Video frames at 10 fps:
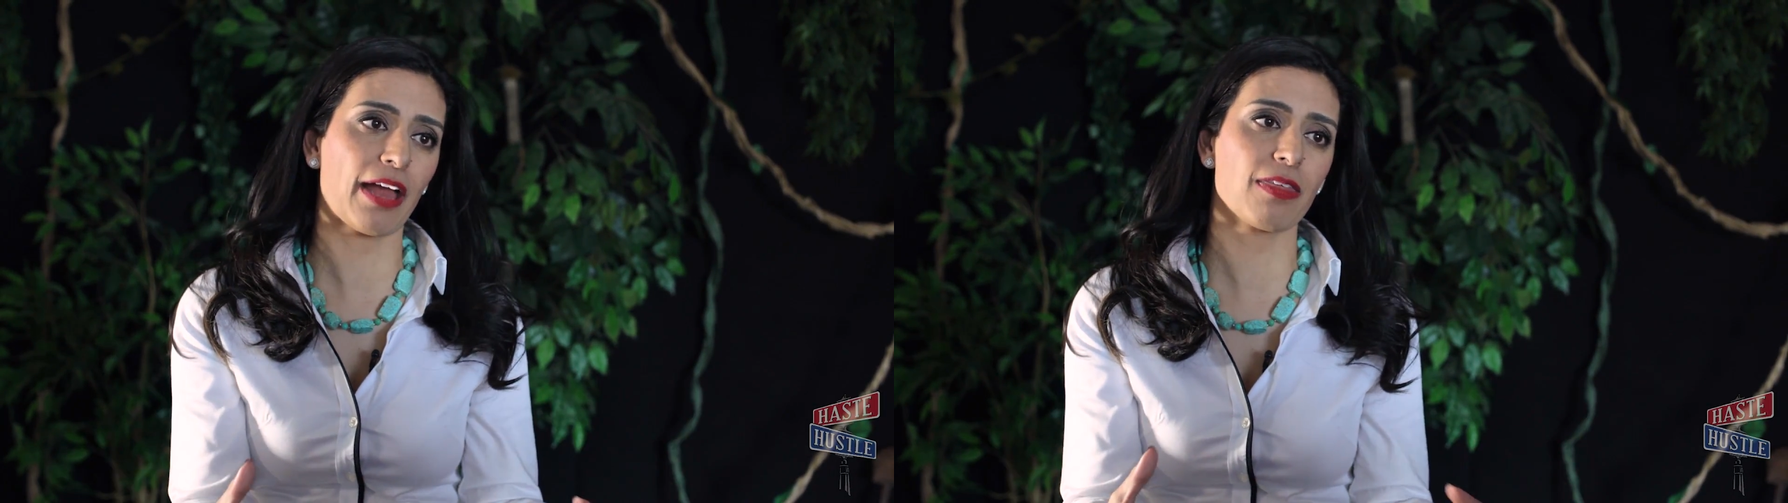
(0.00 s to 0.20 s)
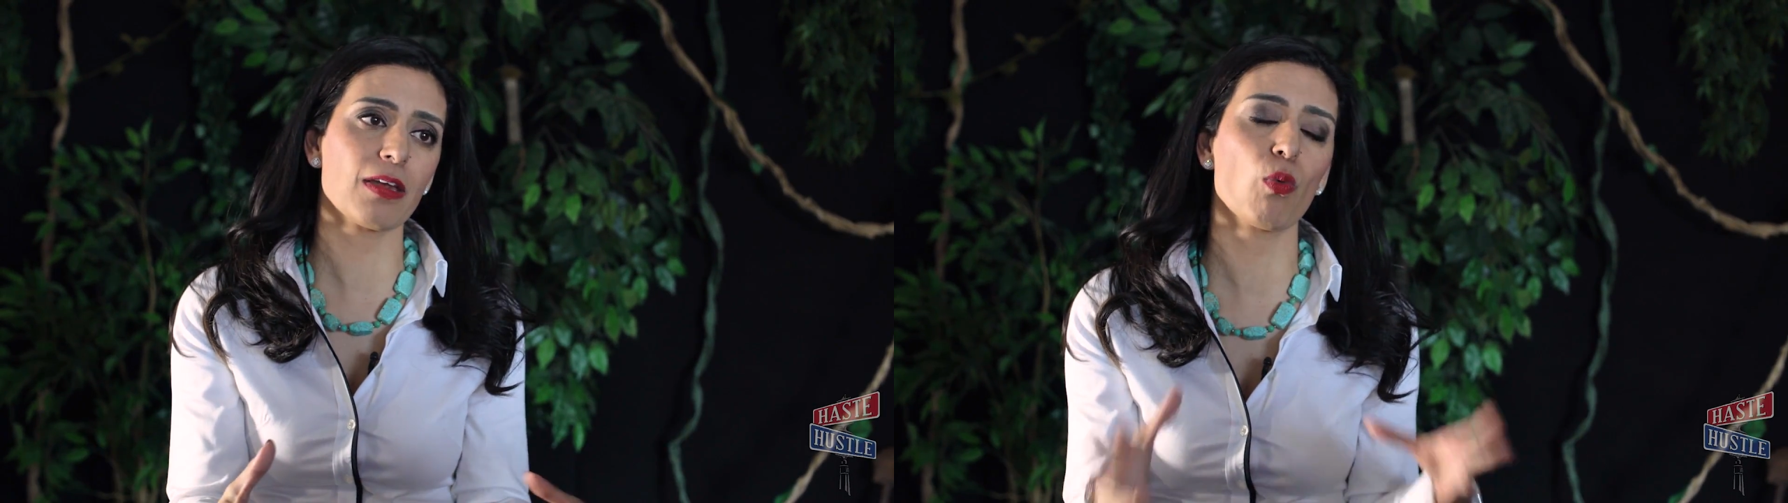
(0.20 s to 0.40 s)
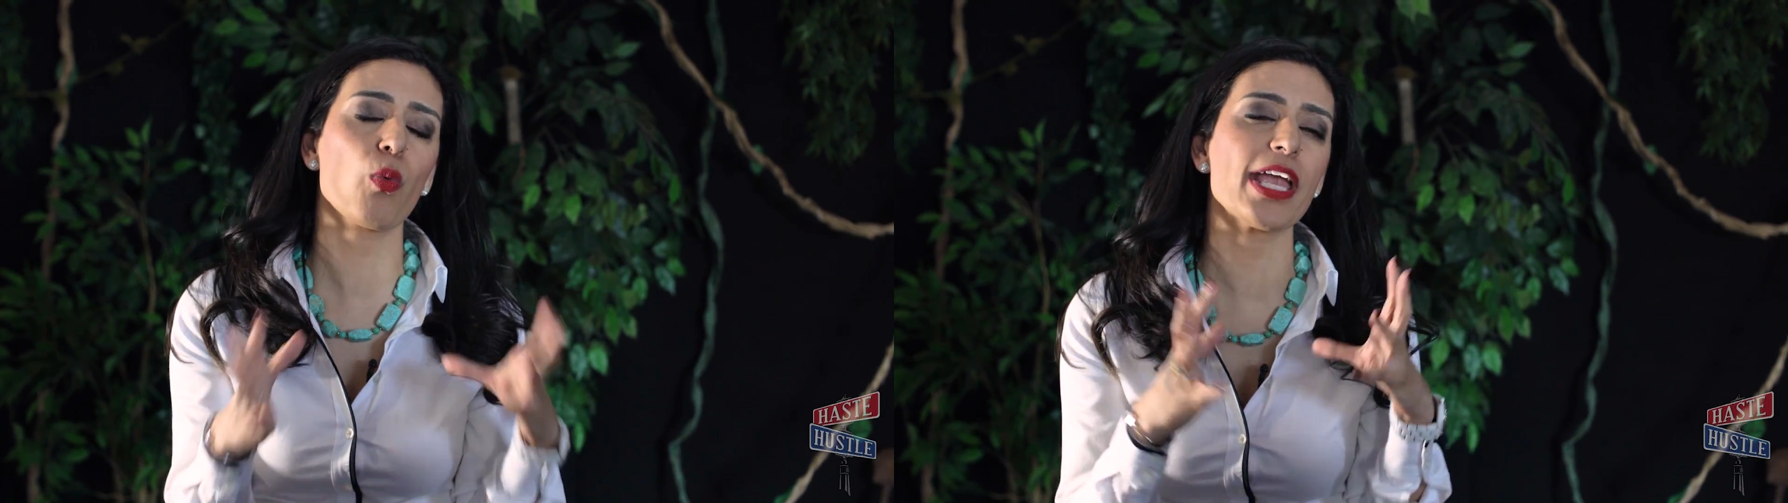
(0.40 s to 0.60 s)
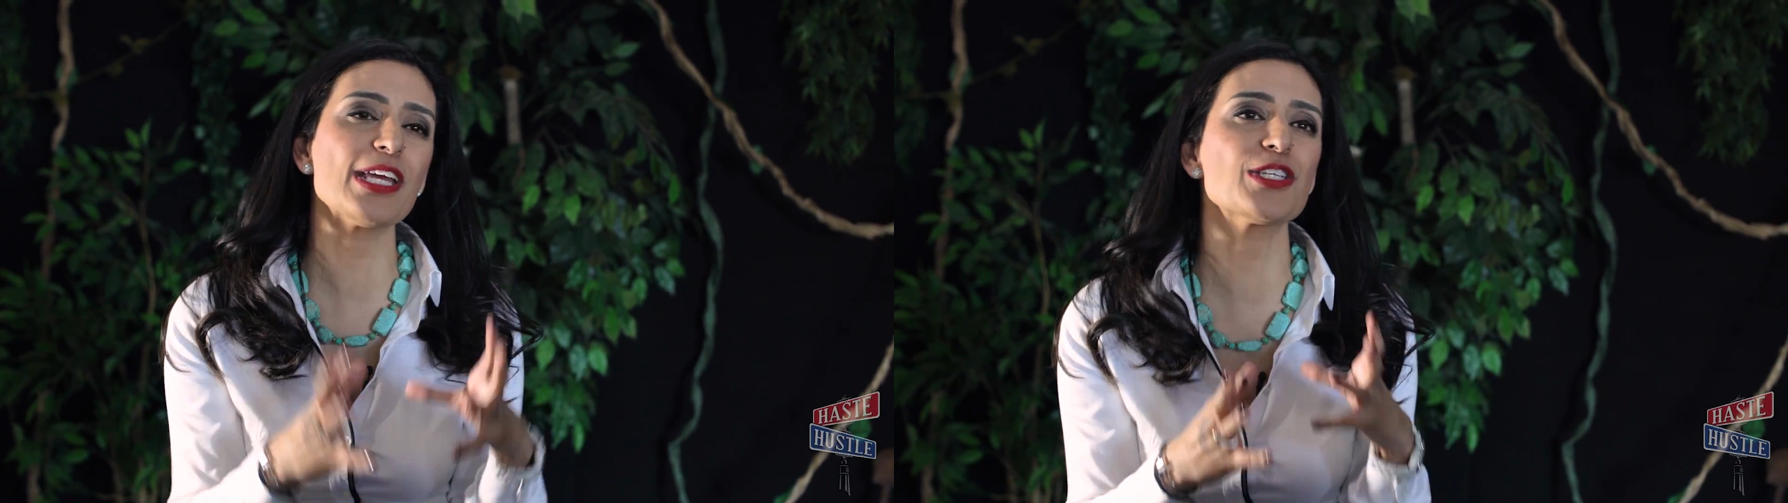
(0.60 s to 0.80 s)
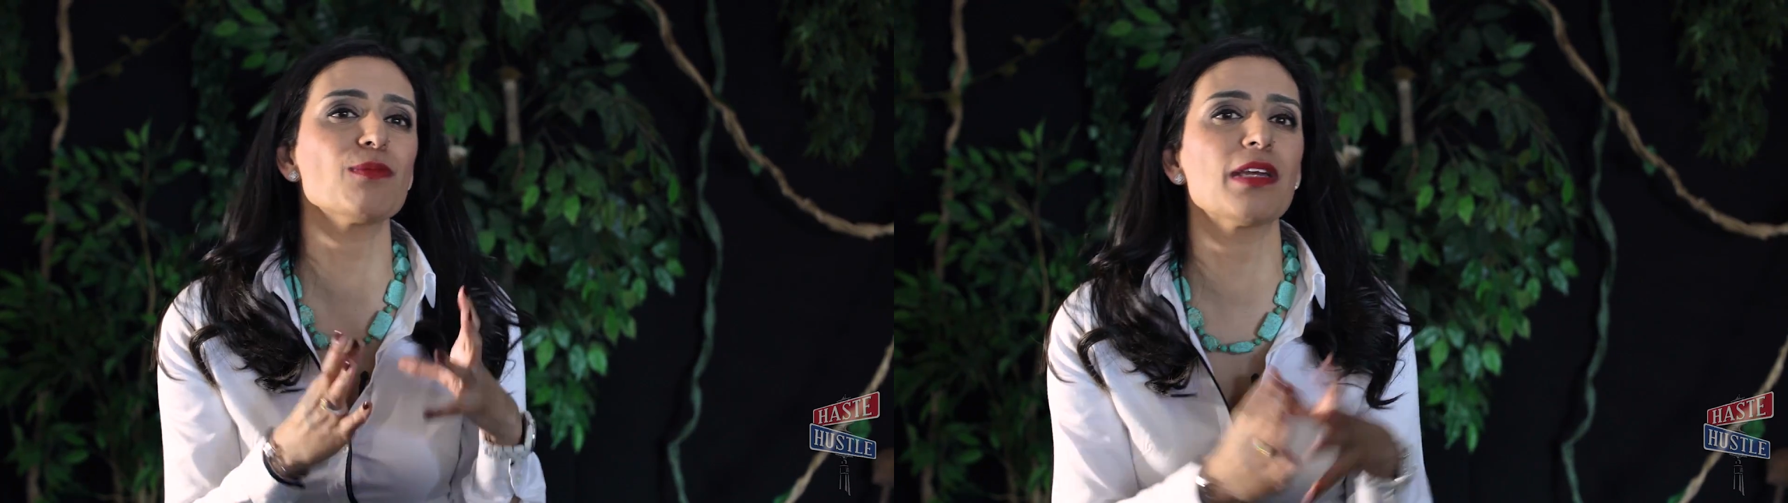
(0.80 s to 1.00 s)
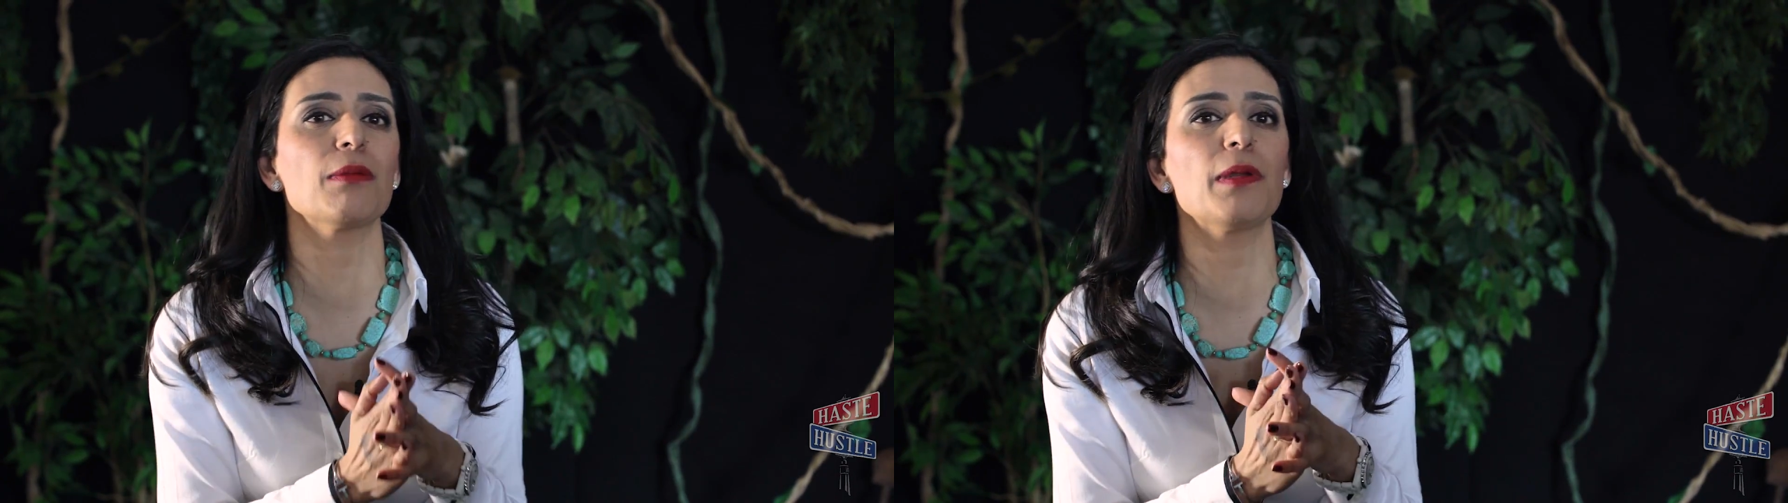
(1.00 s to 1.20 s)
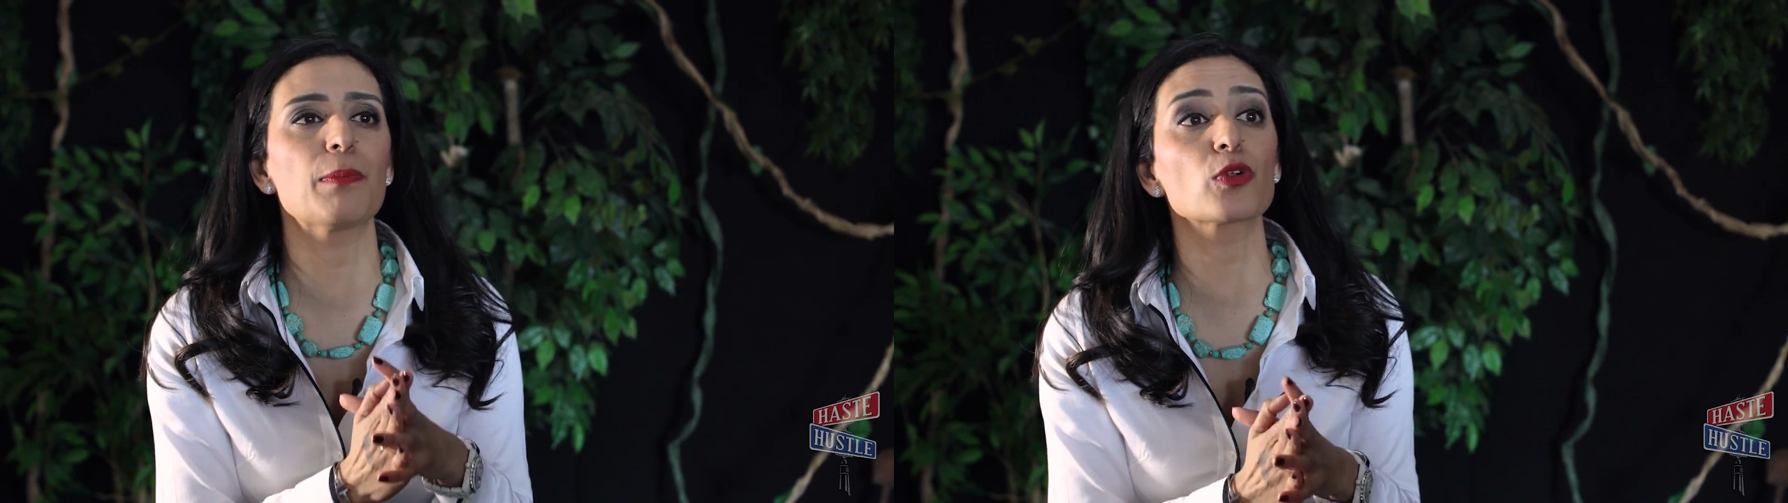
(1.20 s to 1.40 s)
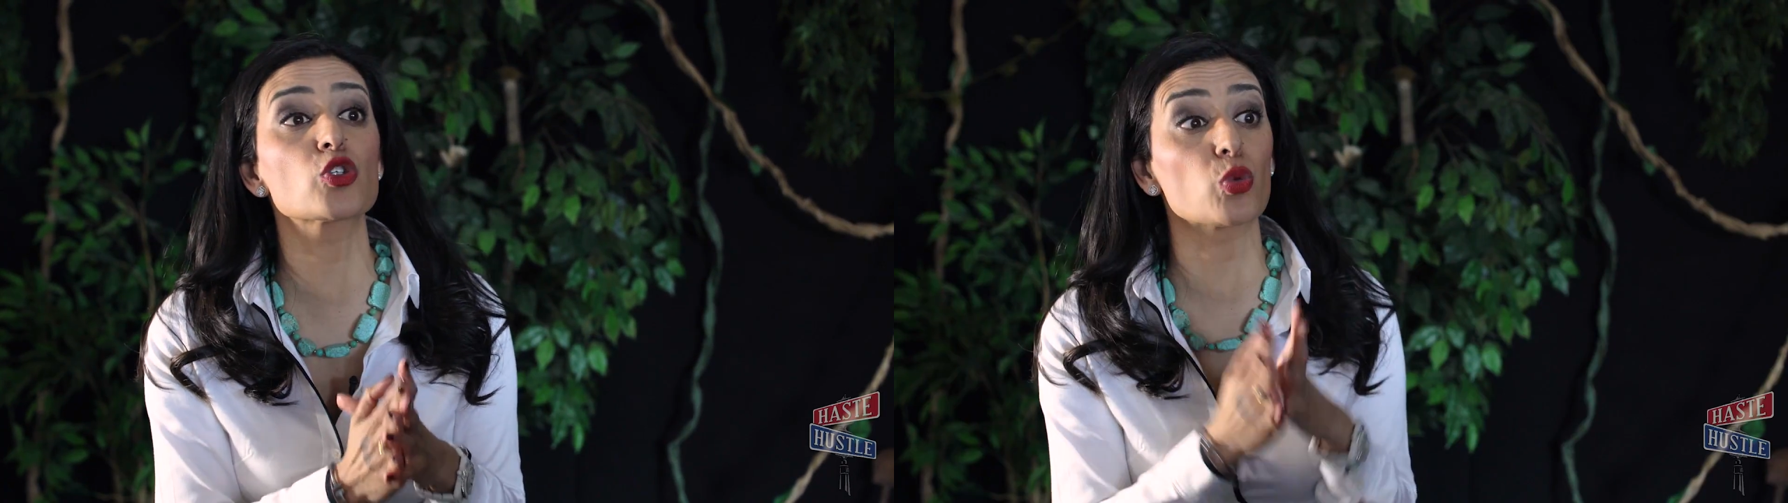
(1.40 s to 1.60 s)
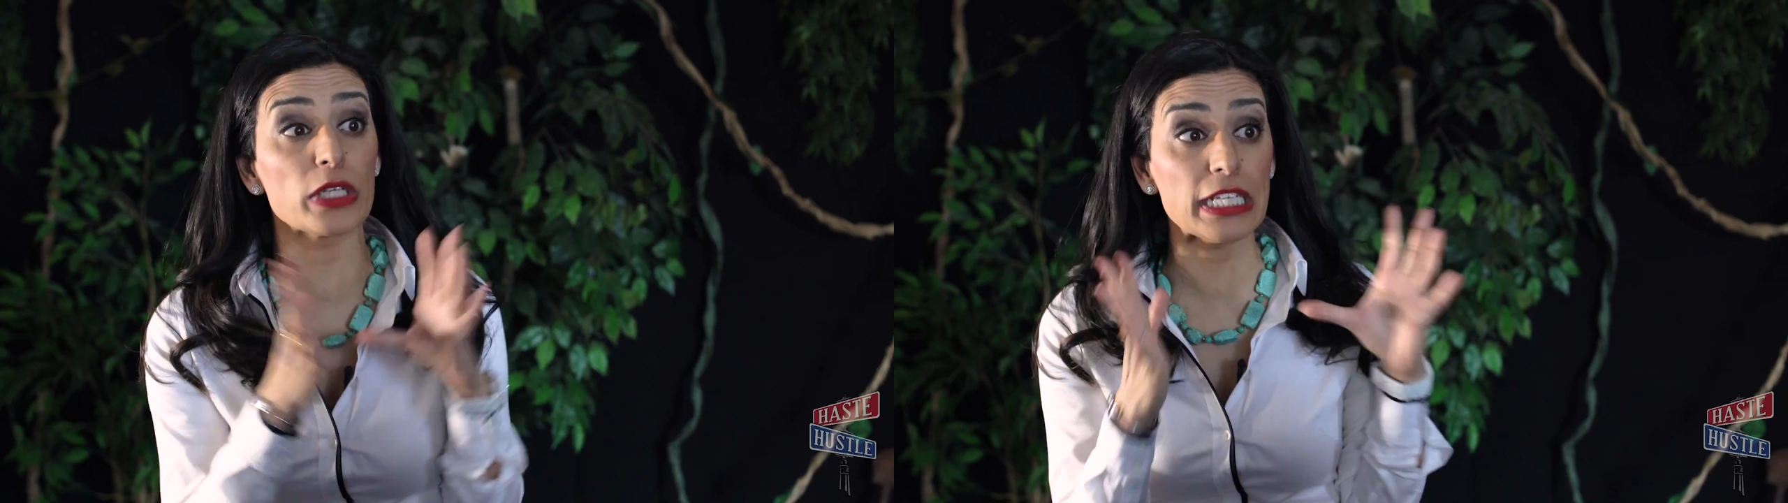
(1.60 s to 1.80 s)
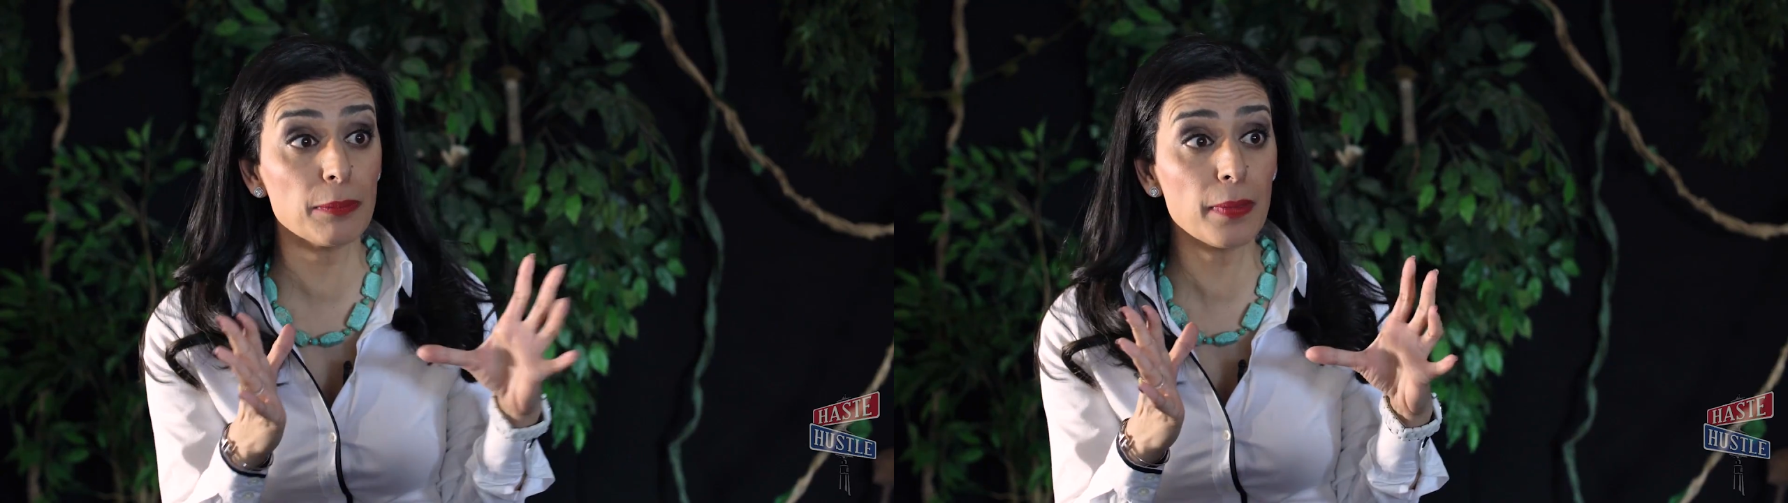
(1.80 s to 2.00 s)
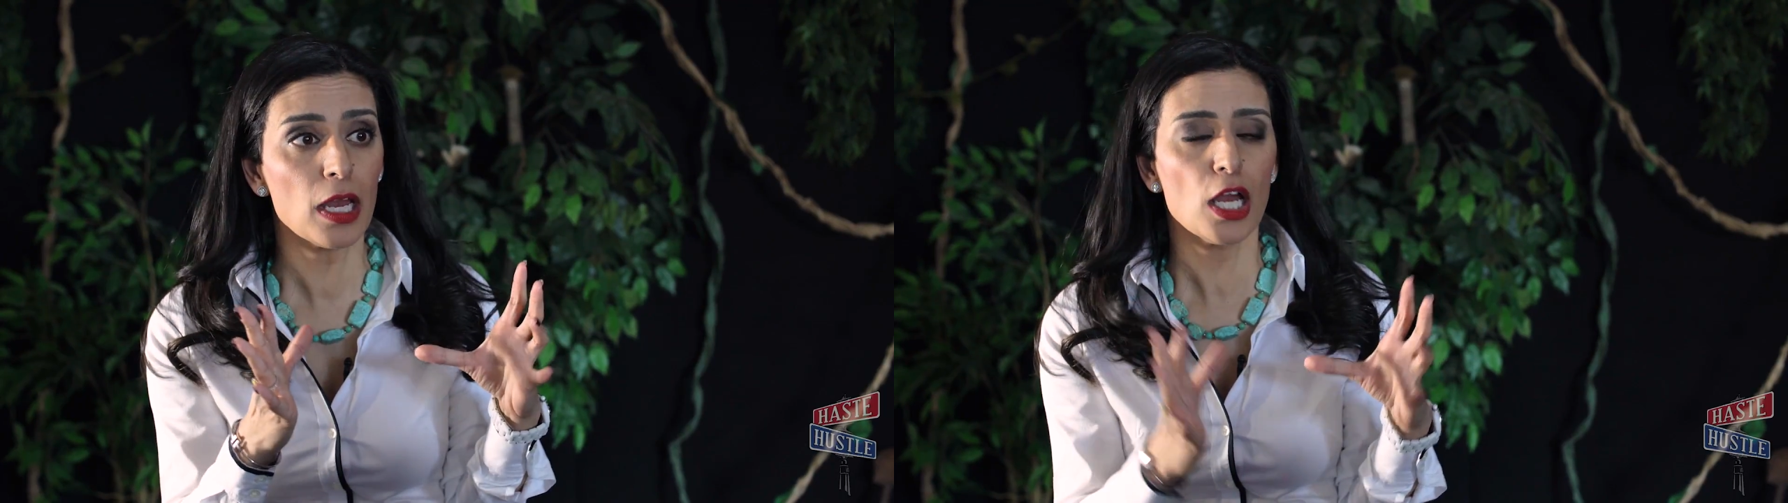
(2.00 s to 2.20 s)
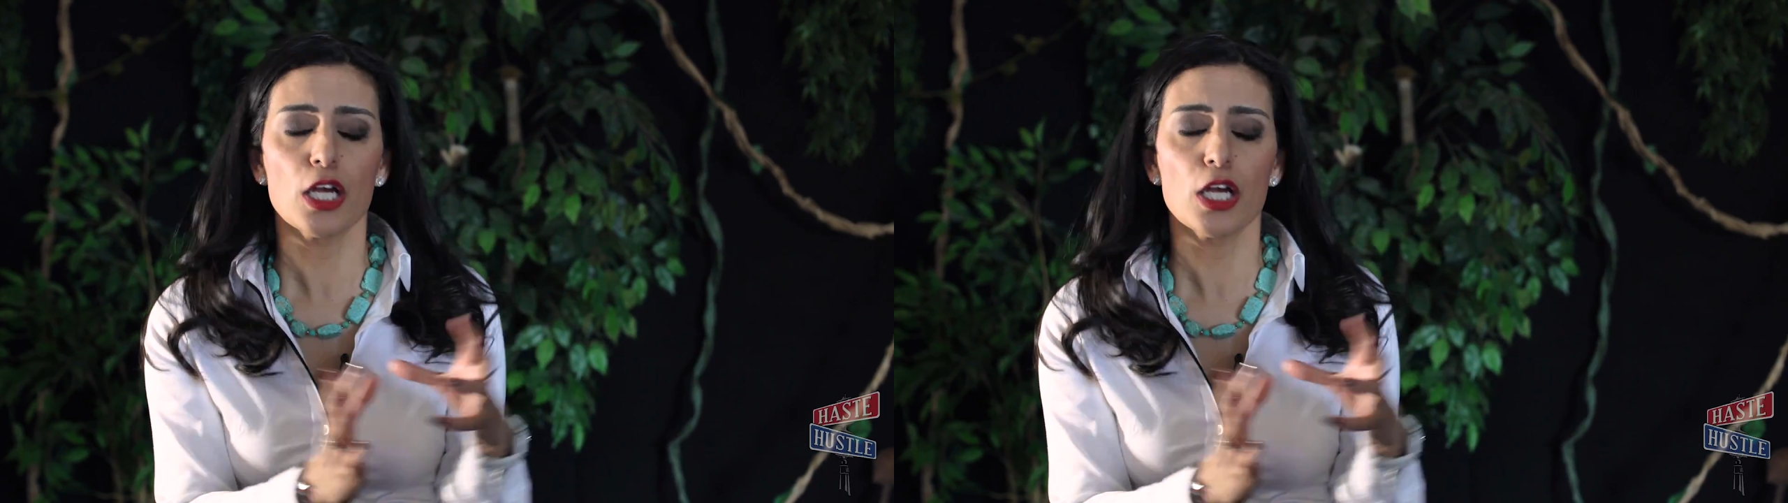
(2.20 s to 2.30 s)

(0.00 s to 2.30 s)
I think way too many people dream.